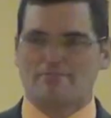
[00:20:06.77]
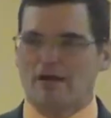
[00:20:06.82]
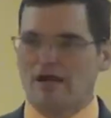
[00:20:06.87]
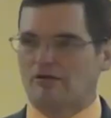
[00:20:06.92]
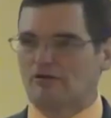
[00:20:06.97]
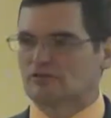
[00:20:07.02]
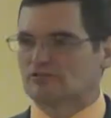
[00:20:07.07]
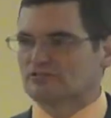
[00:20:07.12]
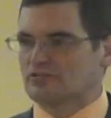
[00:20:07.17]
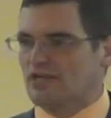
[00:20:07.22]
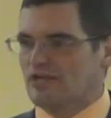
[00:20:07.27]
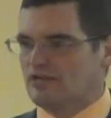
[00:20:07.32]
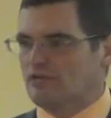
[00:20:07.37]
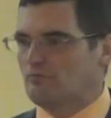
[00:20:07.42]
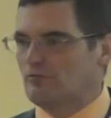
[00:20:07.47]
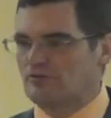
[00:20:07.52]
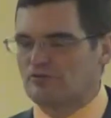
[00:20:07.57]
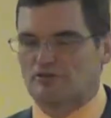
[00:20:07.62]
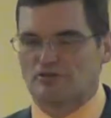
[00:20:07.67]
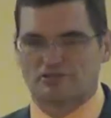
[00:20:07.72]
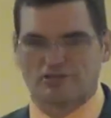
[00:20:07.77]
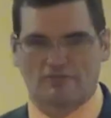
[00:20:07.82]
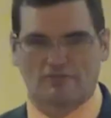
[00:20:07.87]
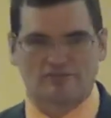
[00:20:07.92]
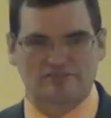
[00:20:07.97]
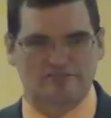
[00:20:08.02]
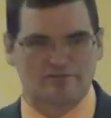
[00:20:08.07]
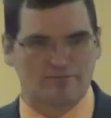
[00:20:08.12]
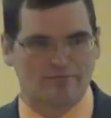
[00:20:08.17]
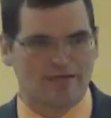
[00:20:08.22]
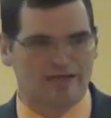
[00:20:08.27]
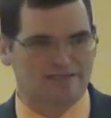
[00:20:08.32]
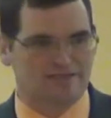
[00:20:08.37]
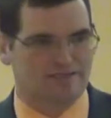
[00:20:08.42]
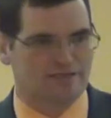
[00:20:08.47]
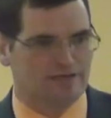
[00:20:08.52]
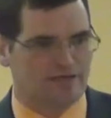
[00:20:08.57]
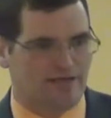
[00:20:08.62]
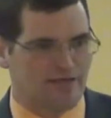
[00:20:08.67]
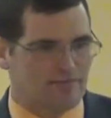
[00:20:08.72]
I'm going to tell you what the difference it makes
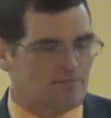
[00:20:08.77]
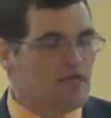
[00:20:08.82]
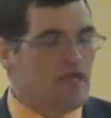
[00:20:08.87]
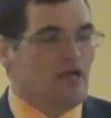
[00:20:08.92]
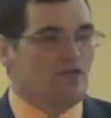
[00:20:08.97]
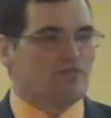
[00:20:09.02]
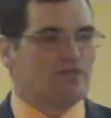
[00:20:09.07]
in a name.